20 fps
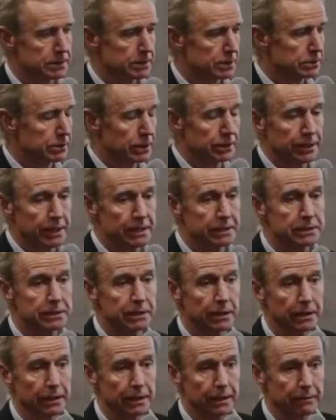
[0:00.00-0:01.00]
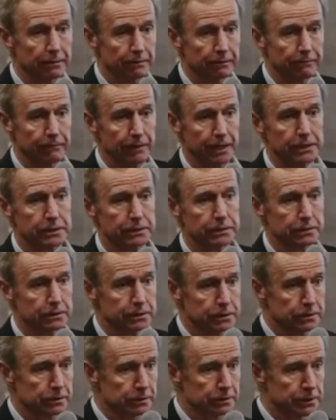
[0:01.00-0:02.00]
It's not necessarily a reflection
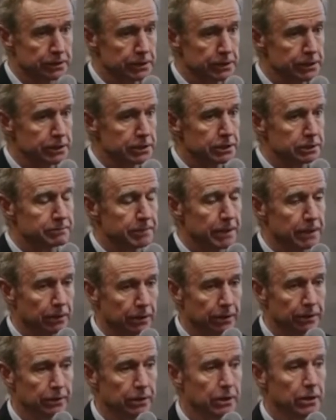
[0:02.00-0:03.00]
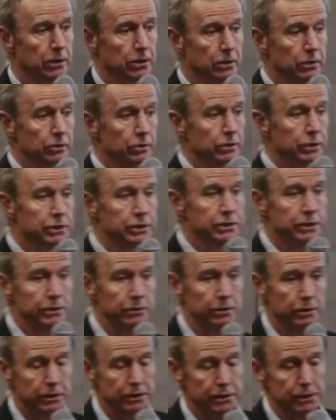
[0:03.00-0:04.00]
just on the teachers, but on the
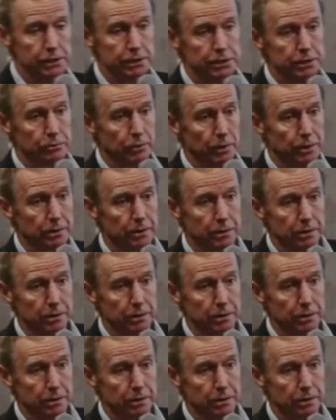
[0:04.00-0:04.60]
teachers, what